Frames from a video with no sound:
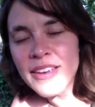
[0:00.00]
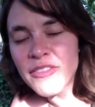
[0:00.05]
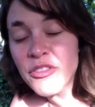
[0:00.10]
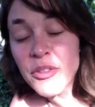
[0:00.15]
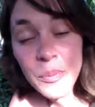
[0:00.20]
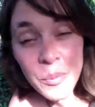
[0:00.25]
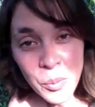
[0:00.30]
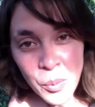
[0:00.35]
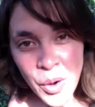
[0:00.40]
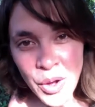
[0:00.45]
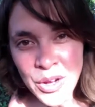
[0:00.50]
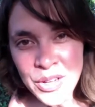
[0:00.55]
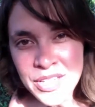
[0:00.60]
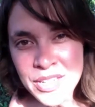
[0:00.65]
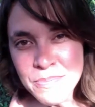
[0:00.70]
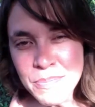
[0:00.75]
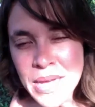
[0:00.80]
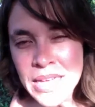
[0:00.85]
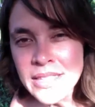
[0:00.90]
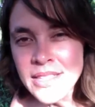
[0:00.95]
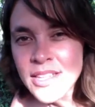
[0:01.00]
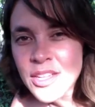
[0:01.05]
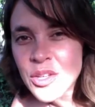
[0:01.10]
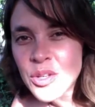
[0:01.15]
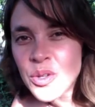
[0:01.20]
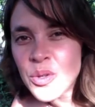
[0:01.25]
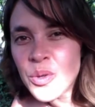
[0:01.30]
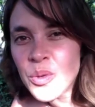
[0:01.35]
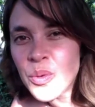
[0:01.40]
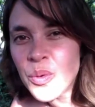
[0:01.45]
it means that
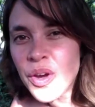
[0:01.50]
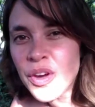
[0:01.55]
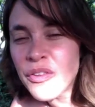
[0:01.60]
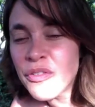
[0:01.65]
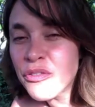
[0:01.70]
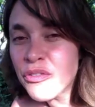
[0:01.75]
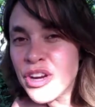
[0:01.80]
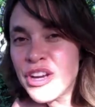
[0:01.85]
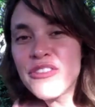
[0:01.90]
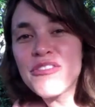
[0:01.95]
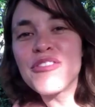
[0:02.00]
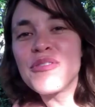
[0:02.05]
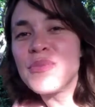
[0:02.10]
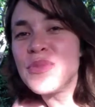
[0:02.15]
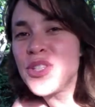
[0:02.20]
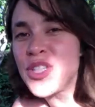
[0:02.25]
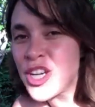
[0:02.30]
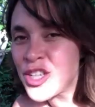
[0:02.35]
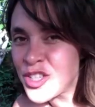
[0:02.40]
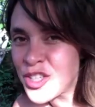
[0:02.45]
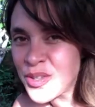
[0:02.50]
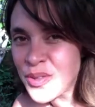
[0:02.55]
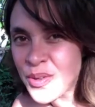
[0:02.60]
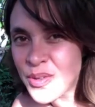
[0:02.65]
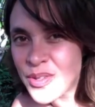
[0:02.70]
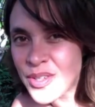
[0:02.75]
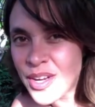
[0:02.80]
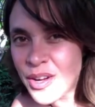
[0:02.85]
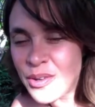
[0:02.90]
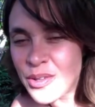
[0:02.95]
you are free from judging
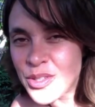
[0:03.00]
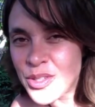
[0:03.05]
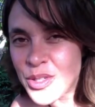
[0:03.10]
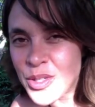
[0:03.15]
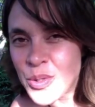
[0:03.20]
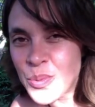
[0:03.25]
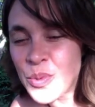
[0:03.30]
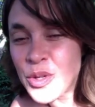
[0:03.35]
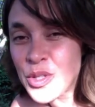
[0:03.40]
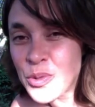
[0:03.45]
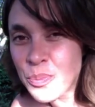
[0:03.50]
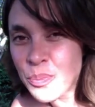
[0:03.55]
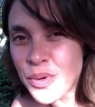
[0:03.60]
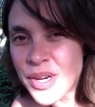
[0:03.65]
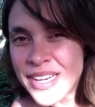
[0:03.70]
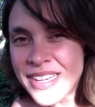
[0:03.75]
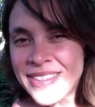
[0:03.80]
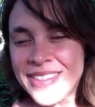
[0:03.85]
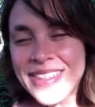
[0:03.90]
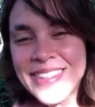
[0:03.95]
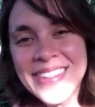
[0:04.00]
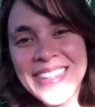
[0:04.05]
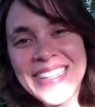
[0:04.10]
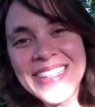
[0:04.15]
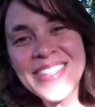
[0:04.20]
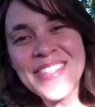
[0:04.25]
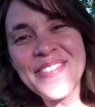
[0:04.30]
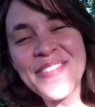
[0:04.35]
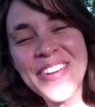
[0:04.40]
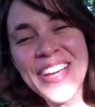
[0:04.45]
those cultures, which brings a
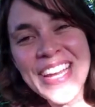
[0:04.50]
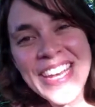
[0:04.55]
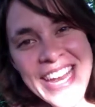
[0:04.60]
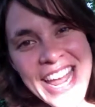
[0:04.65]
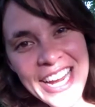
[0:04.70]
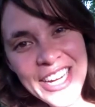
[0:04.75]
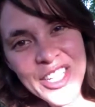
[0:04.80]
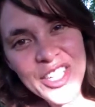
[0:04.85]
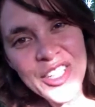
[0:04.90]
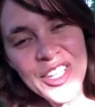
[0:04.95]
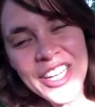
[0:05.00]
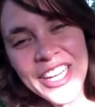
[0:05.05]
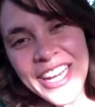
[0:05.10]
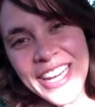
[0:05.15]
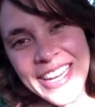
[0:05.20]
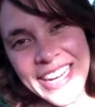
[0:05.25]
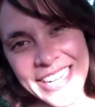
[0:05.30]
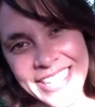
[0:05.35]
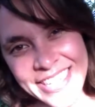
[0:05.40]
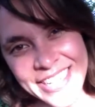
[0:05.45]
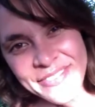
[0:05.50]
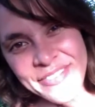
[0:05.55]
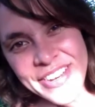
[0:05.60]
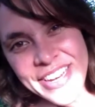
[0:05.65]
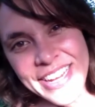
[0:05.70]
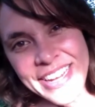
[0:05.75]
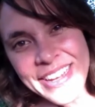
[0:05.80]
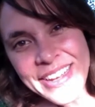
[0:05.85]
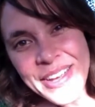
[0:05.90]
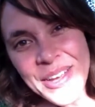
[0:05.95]
sense of connection and
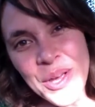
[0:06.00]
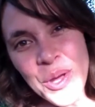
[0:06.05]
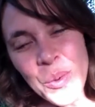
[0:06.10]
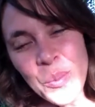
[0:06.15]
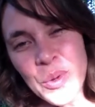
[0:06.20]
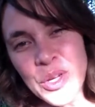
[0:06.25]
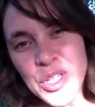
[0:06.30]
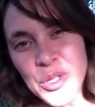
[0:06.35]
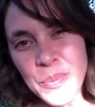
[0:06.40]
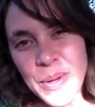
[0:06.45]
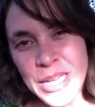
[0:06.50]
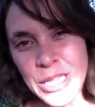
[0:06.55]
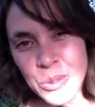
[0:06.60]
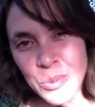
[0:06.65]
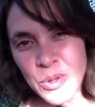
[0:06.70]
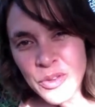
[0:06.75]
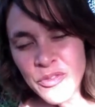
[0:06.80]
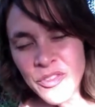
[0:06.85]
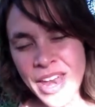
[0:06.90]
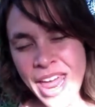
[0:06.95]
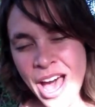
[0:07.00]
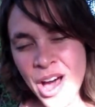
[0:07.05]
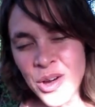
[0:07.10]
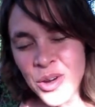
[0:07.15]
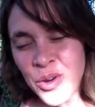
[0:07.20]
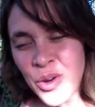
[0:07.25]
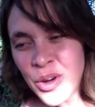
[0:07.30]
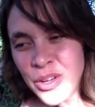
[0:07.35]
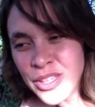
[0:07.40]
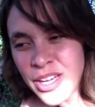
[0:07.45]
connectivity, which means we've
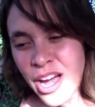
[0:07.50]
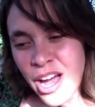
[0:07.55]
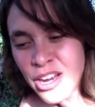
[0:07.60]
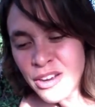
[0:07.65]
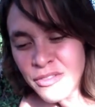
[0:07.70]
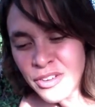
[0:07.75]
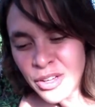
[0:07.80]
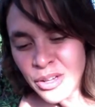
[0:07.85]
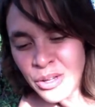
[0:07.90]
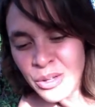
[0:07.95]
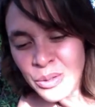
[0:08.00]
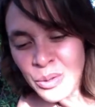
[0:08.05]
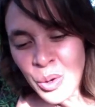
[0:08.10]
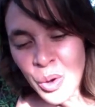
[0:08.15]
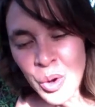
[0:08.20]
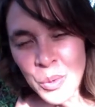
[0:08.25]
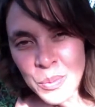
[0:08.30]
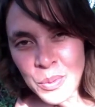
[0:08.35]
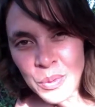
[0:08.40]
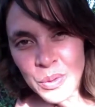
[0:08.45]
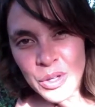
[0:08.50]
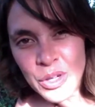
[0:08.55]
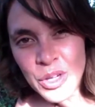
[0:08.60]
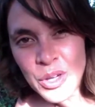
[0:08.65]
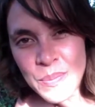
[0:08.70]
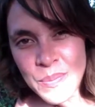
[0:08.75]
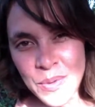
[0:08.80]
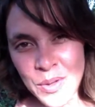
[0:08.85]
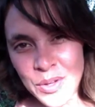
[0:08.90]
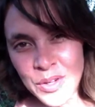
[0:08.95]
now got kind of a global
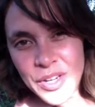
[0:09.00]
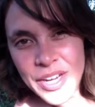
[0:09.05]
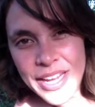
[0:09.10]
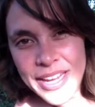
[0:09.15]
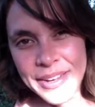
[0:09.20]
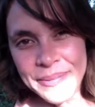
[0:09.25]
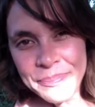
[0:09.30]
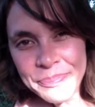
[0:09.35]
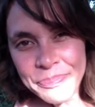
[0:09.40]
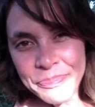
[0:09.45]
community,